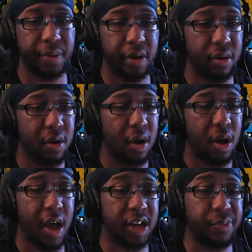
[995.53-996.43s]
here,
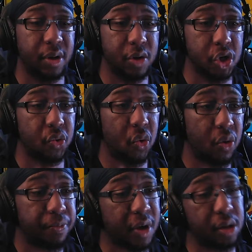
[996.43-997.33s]
as per usual,
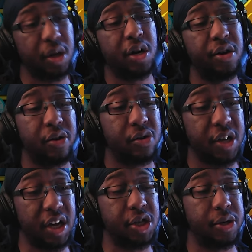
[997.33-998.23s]
Elite Hunters
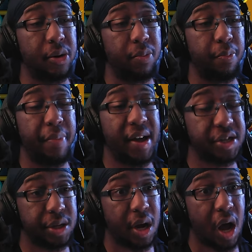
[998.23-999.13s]
is your
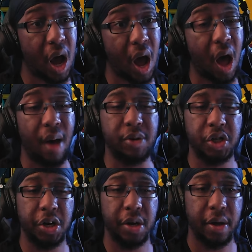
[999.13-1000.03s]
best
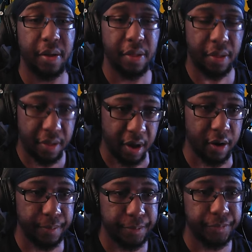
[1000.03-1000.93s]
option
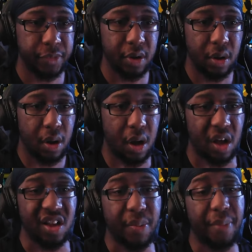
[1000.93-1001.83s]
there.
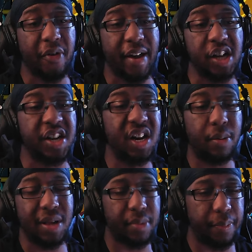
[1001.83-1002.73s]
Double amplification and
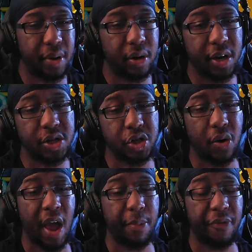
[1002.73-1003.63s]
double adaptability. So
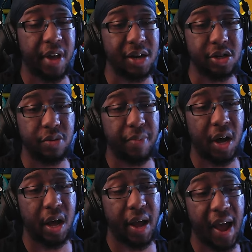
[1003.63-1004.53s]
amplification
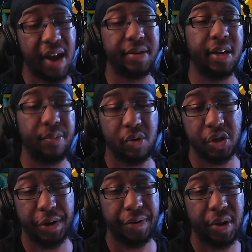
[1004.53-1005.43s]
by
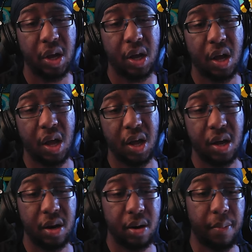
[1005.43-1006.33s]
18%
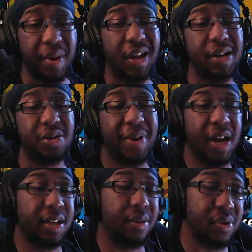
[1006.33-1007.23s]
and mitigation by
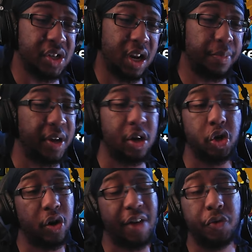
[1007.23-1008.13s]
18%, because you're
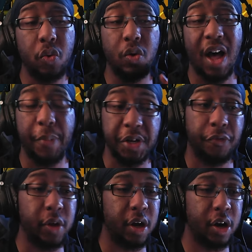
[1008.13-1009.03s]
gonna have 2 copies of
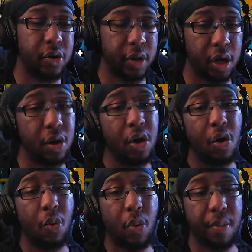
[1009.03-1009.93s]
Elite Hunter here,
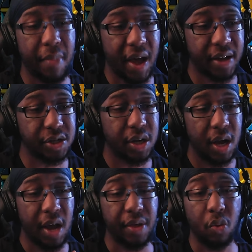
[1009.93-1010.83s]
1 max
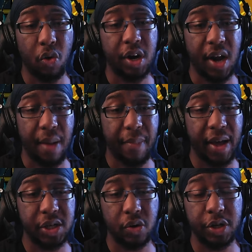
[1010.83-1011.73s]
and then 1 not
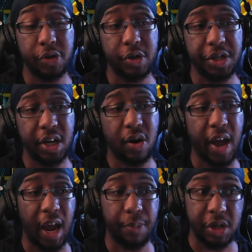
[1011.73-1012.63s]
max. So as you can see here,
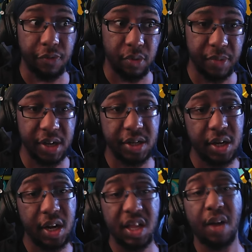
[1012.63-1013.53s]
8% from this,
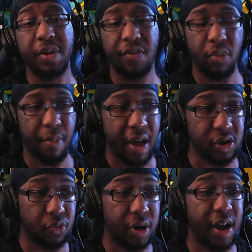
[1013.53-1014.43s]
10% from the
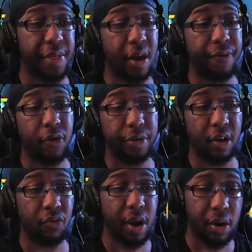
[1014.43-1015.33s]
max one. And then for the
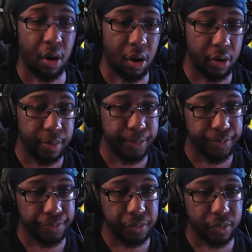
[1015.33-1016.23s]
red card,
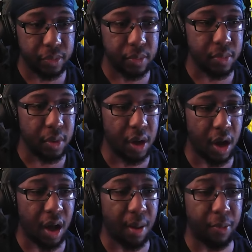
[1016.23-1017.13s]

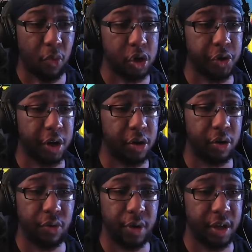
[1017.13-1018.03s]
what you can
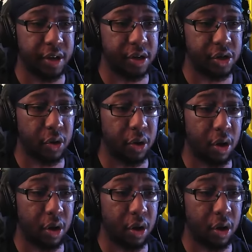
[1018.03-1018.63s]
do is you can